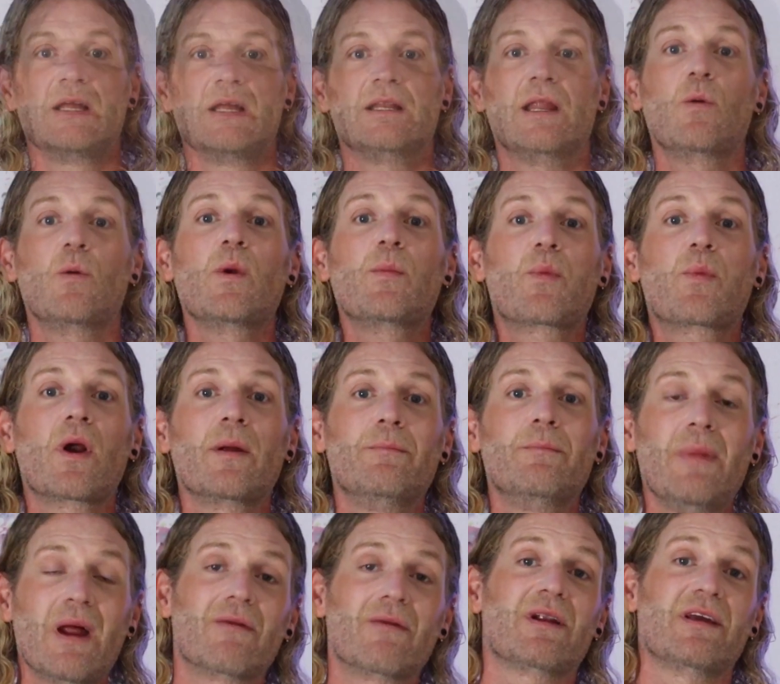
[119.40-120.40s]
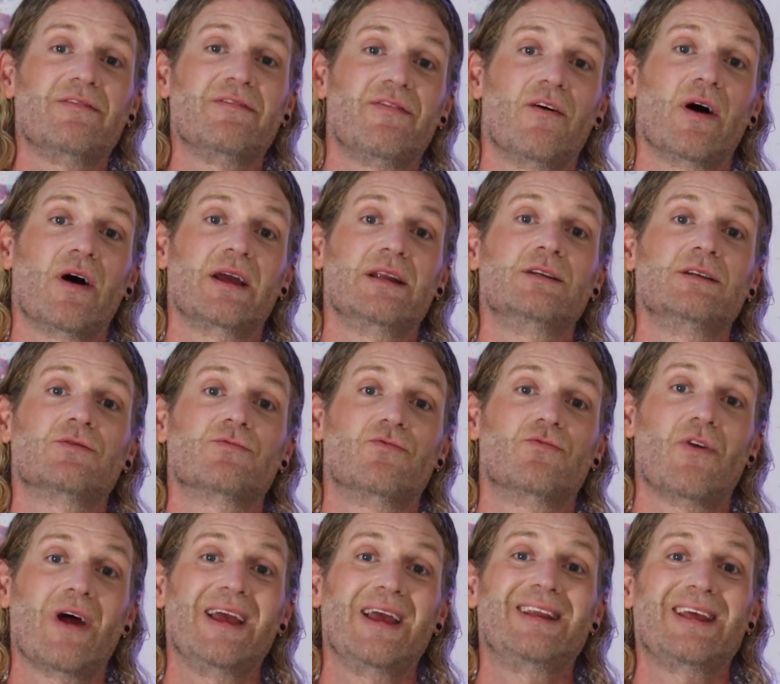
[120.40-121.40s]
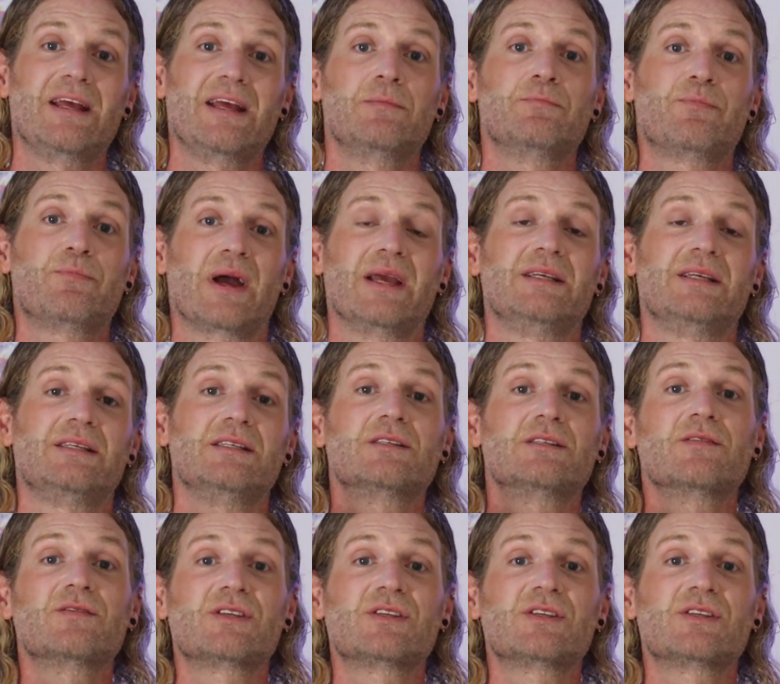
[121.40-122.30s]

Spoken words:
Now we primarily find red in bases of